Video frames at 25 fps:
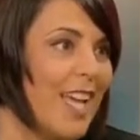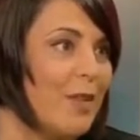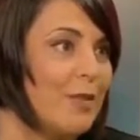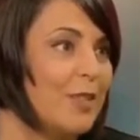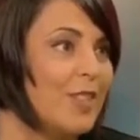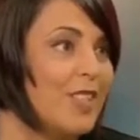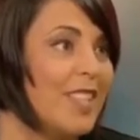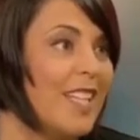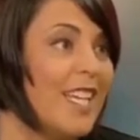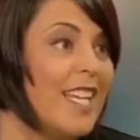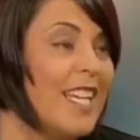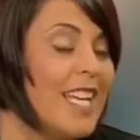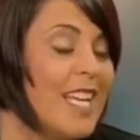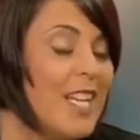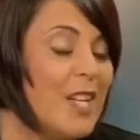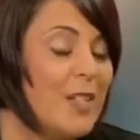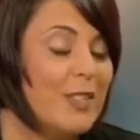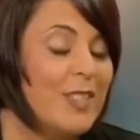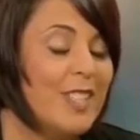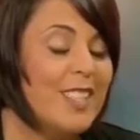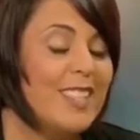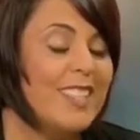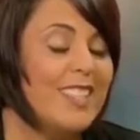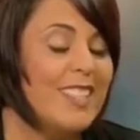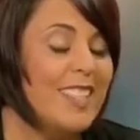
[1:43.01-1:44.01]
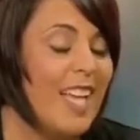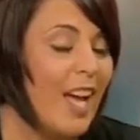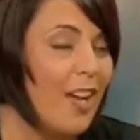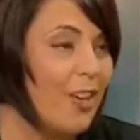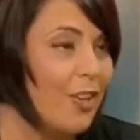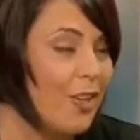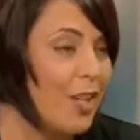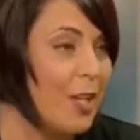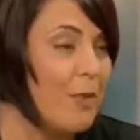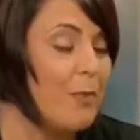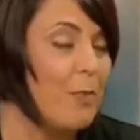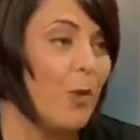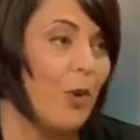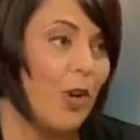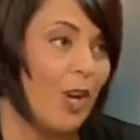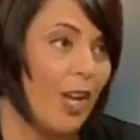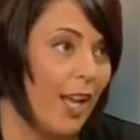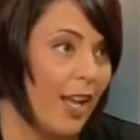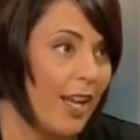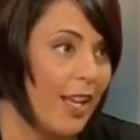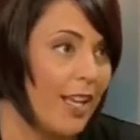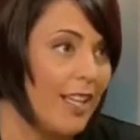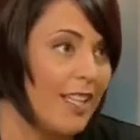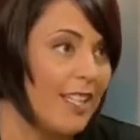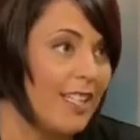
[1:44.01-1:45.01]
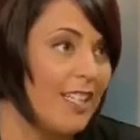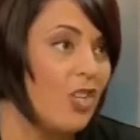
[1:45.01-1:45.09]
It was a Saturday morning,